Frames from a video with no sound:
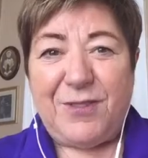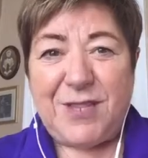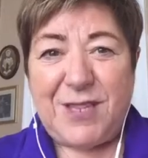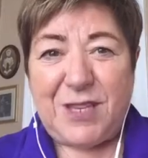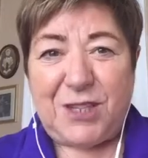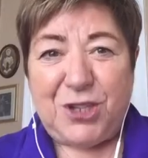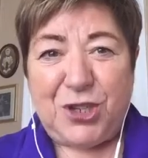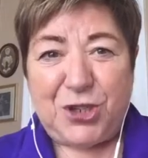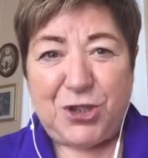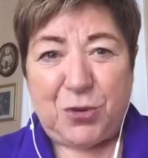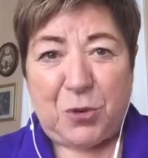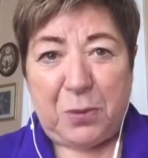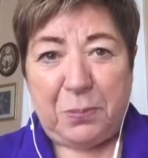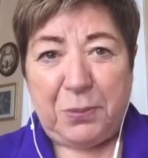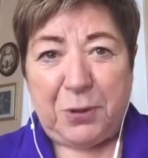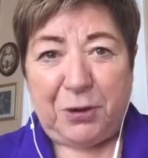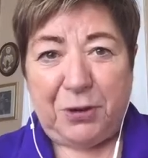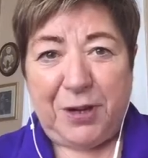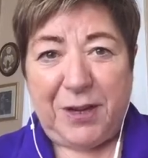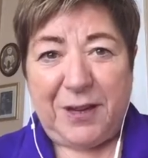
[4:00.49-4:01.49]
such a short
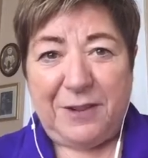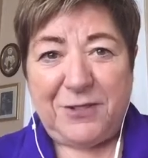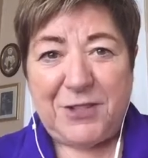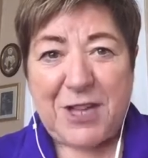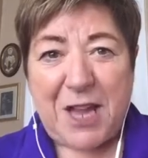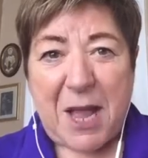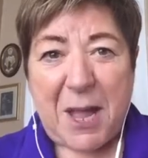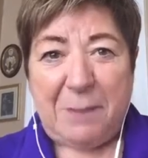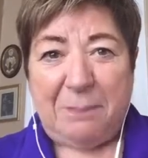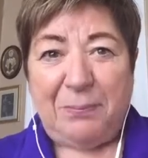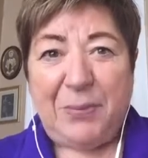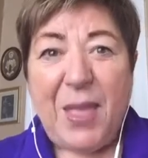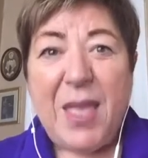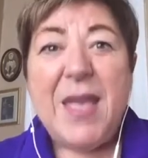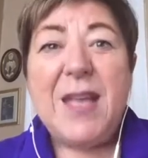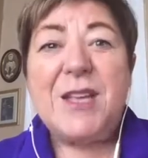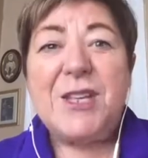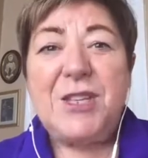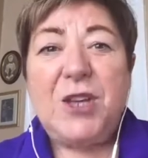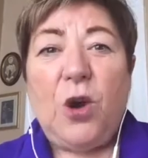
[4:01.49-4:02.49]
period of time?
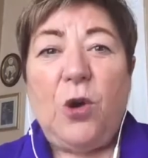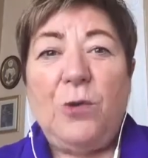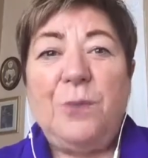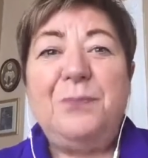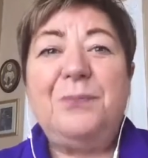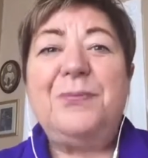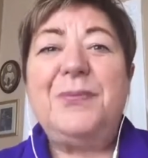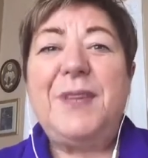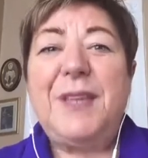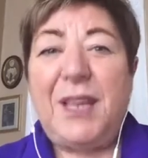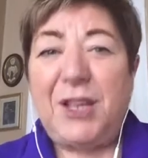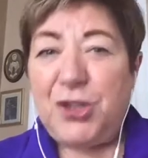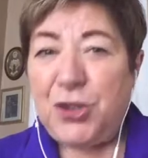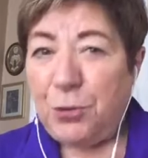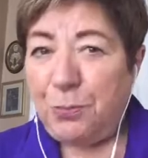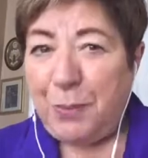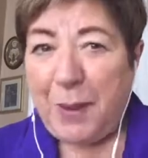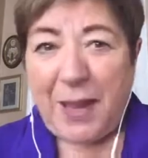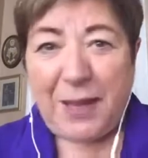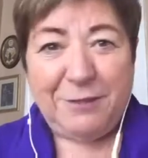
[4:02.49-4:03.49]
So get your
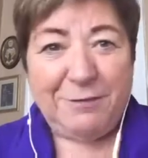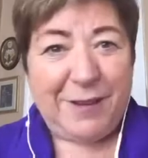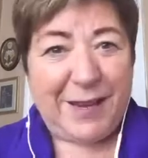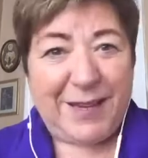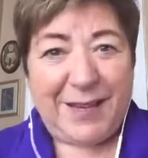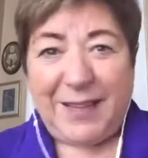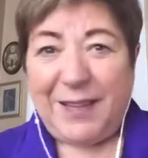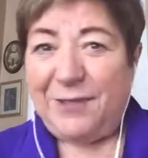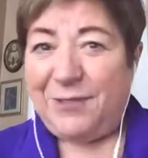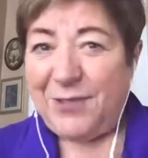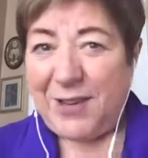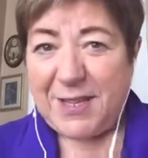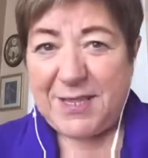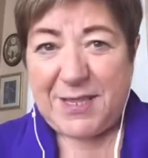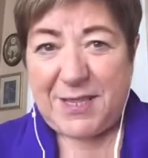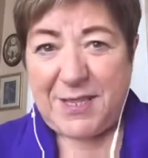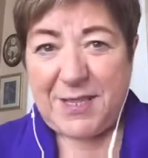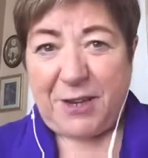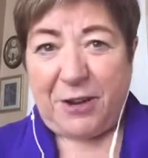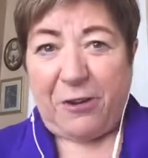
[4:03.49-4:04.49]
pen ready if
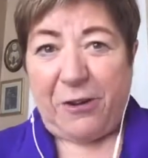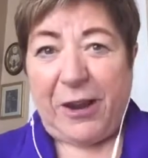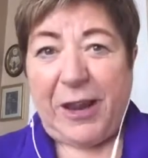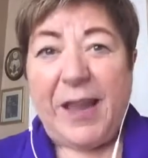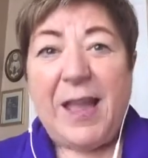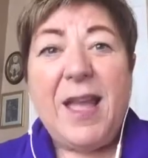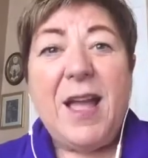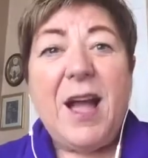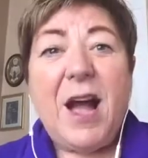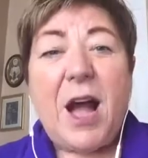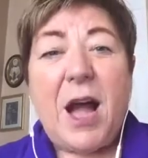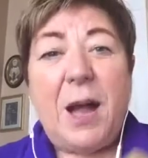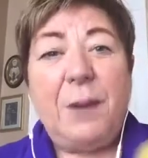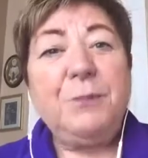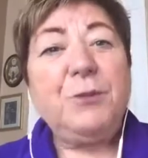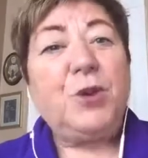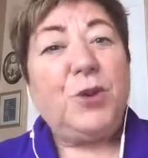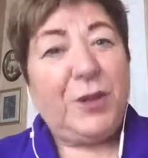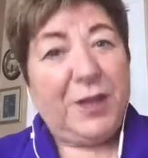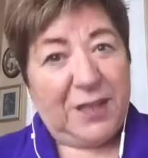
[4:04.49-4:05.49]
necessary. I'm
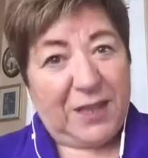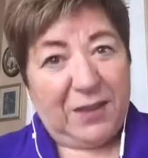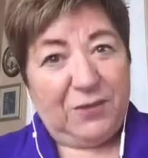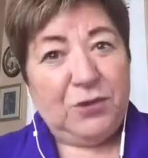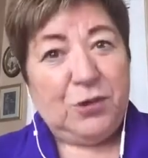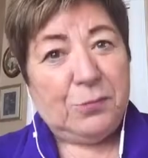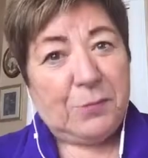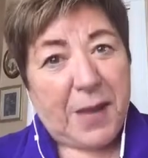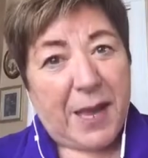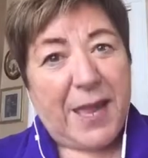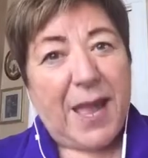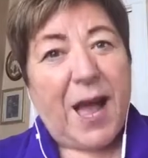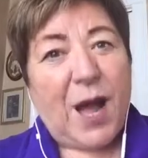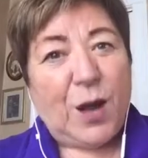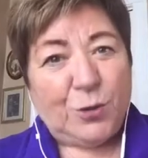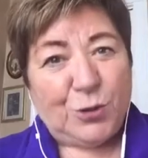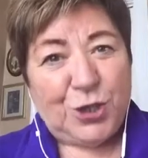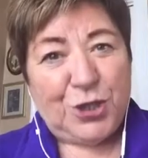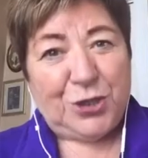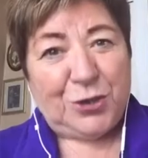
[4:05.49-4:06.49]
going to give you my
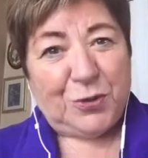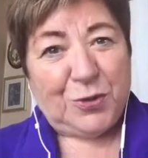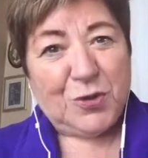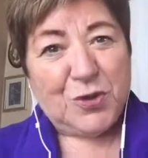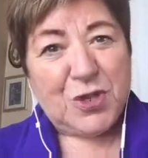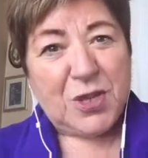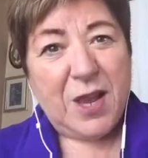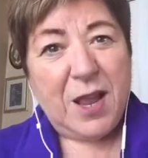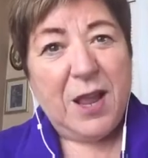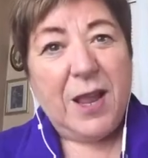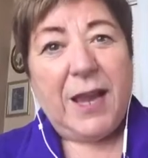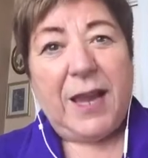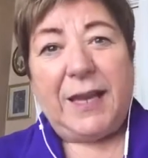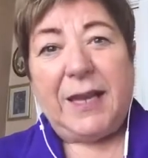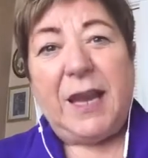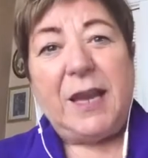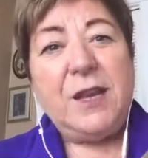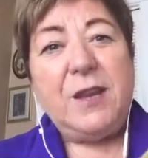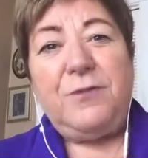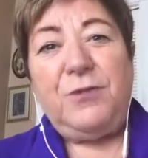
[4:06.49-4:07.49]
how-tos. And
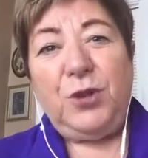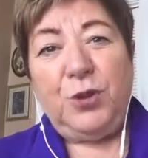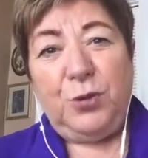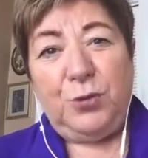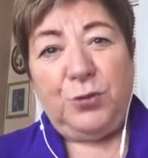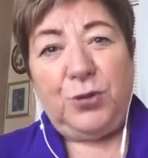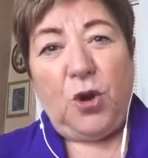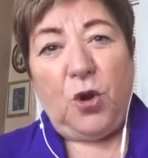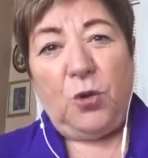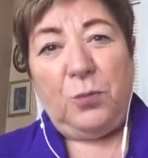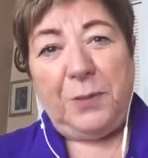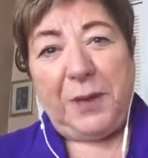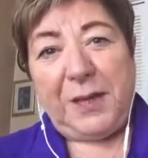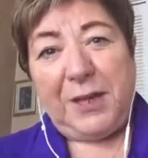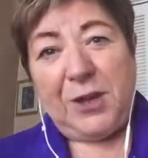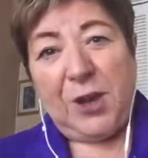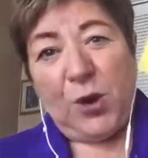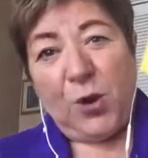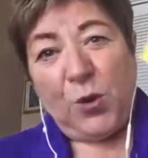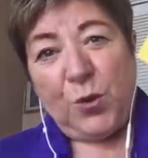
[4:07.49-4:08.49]
any of you who know me
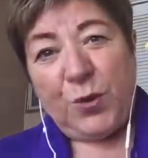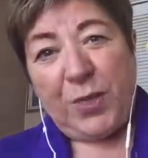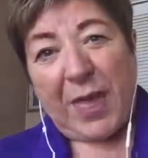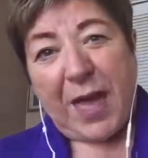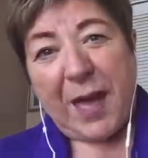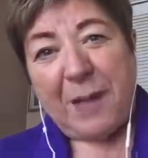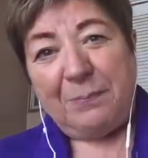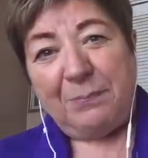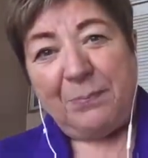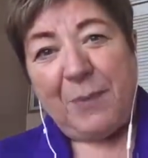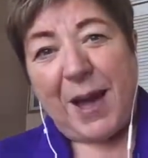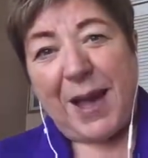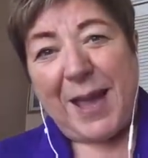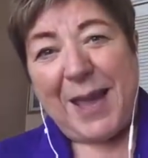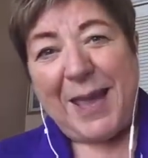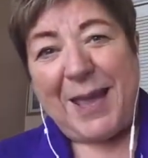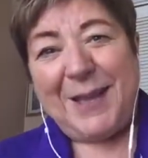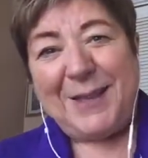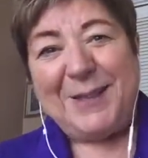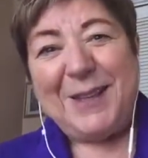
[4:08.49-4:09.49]
know that
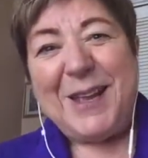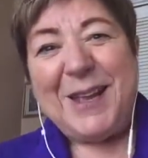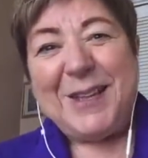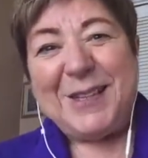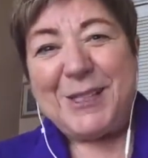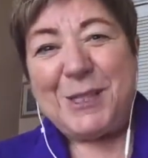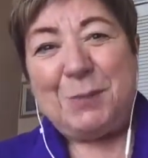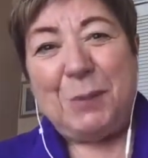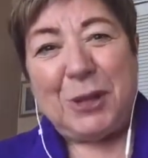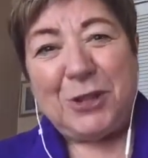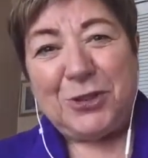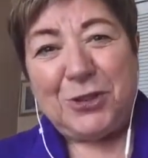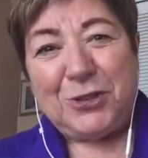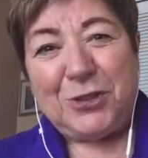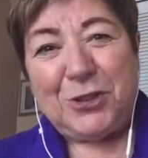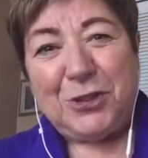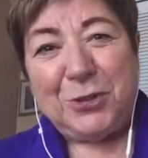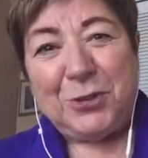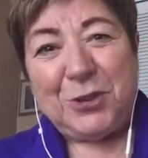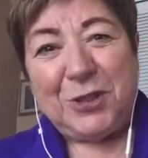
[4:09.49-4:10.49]
my special
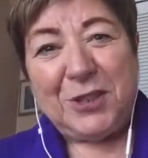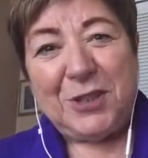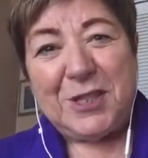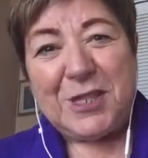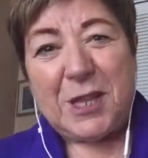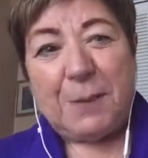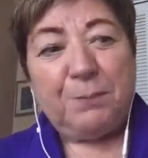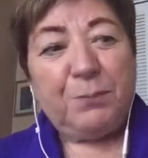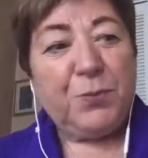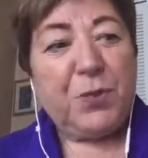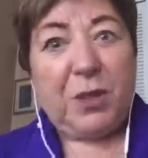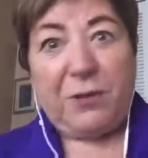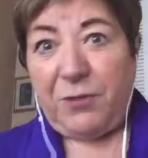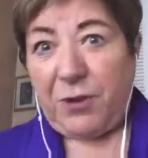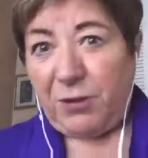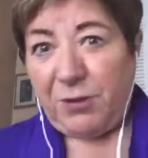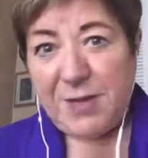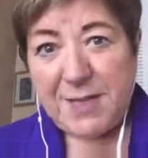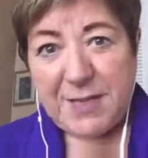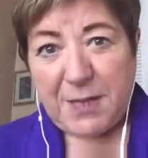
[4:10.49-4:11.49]
tools, they're
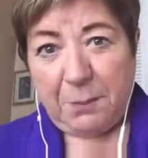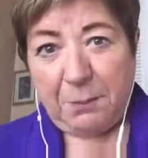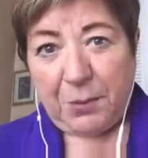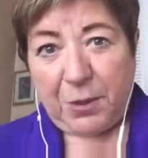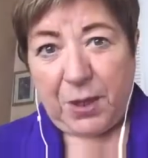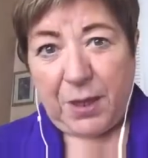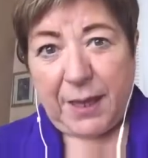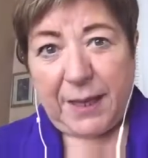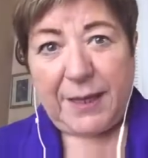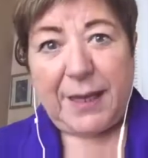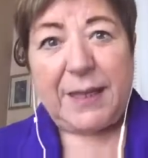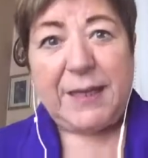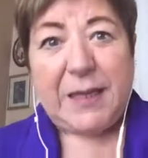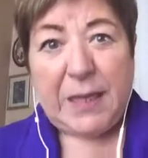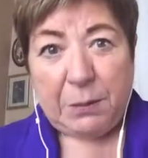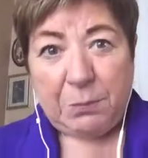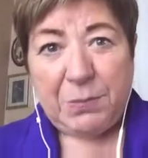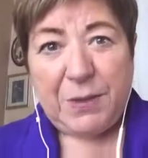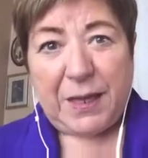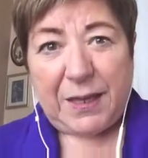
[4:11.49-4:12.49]
very simple, and I
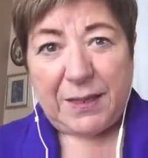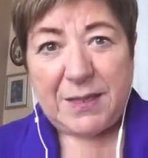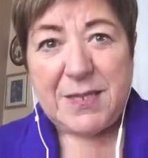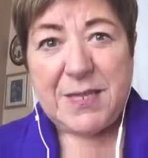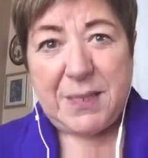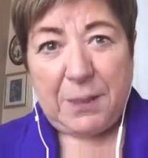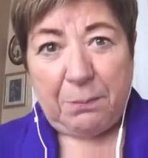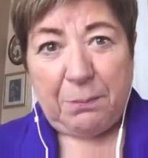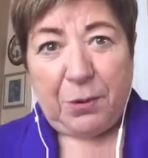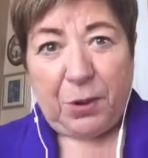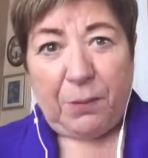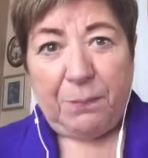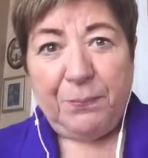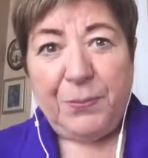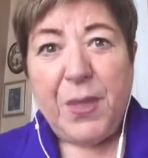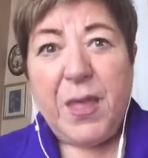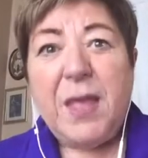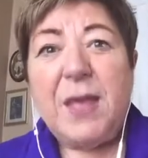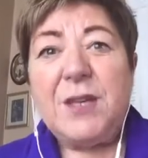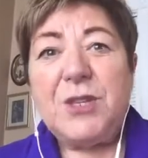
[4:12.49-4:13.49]
keep things simple.
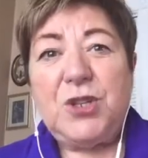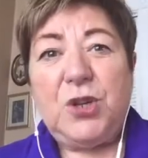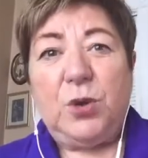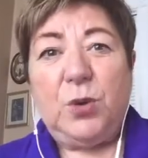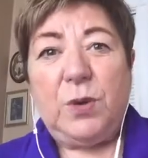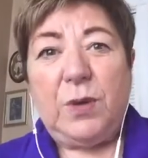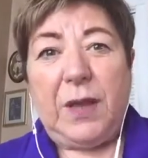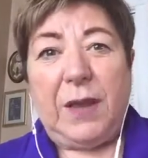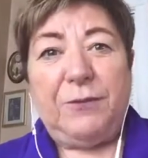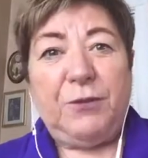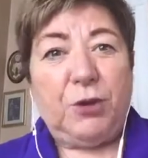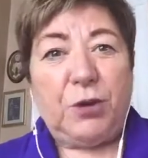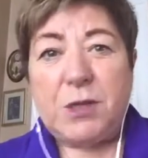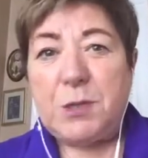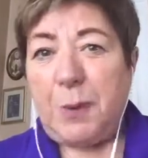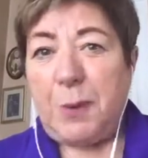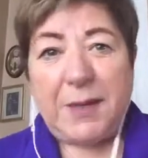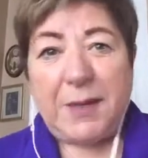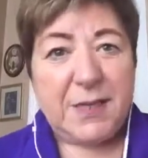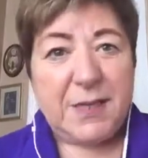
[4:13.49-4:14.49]
So if you're
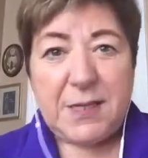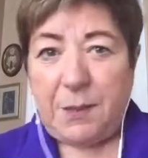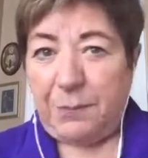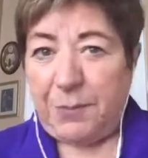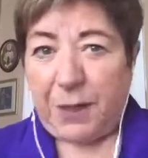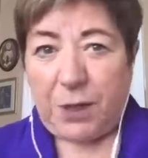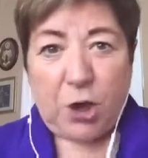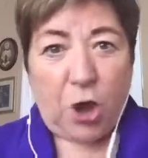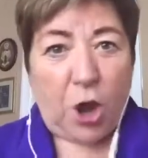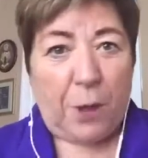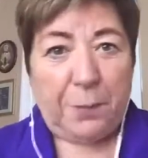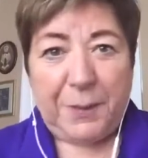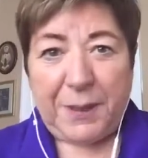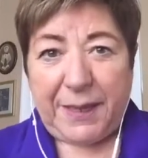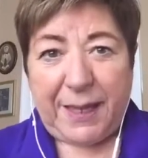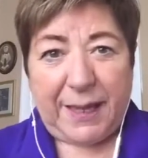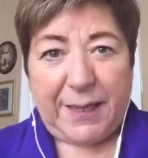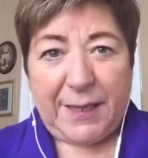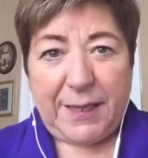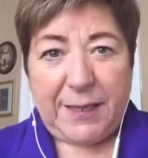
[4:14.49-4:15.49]
expecting something
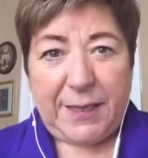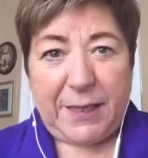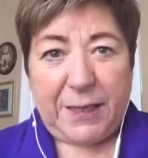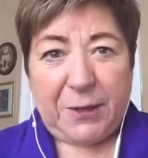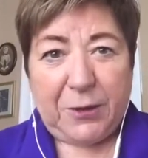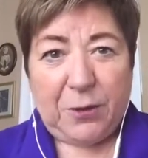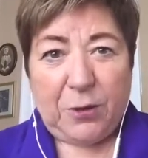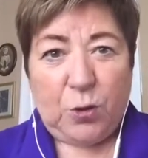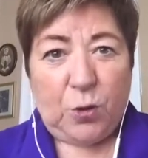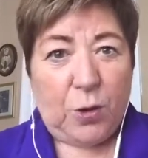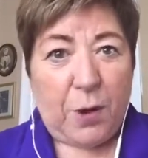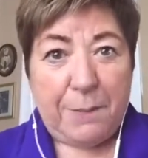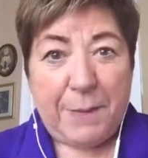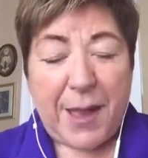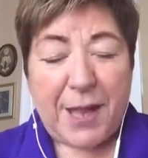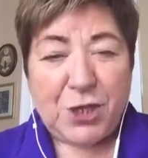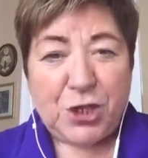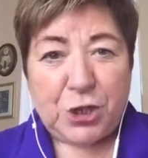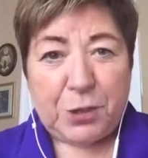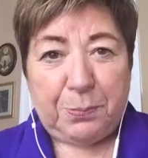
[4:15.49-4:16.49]
complicated here, or a
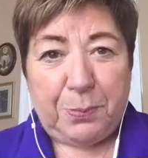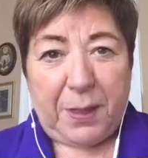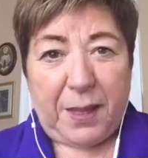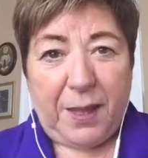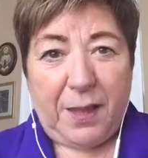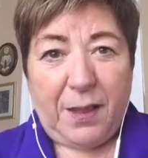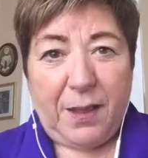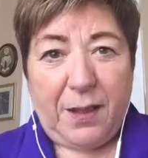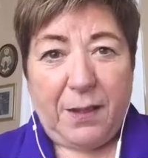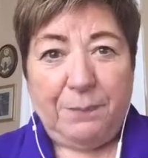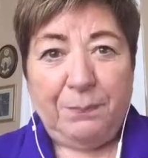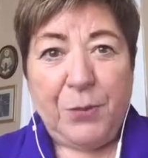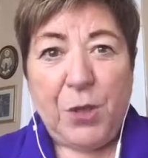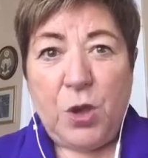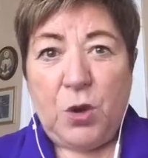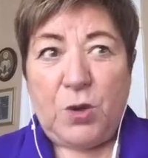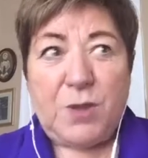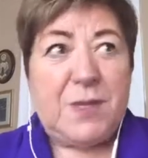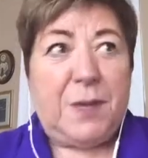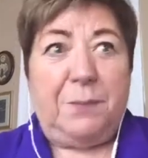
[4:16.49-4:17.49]
magic pill,
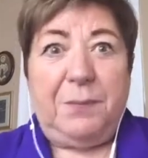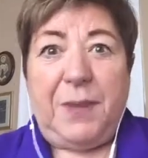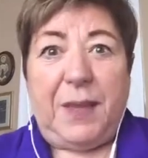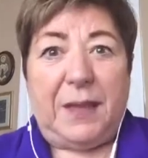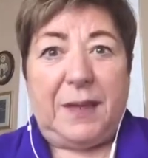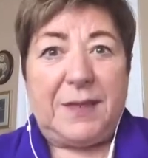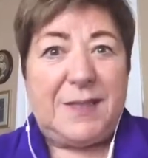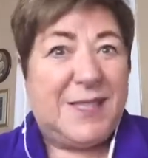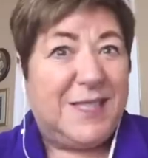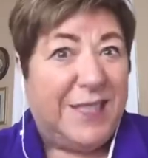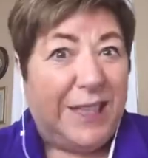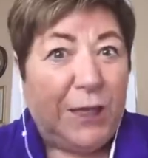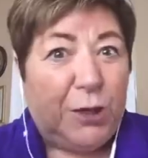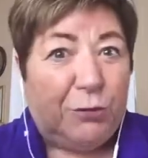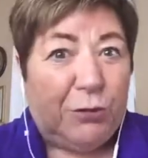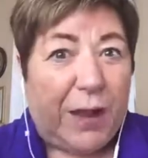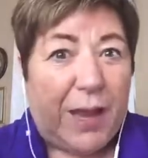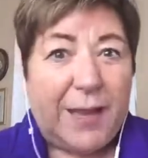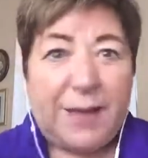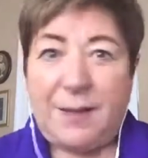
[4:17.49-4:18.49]
or something
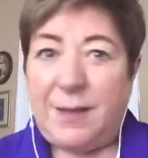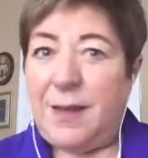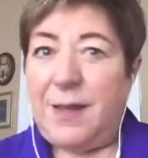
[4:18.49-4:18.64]
secret,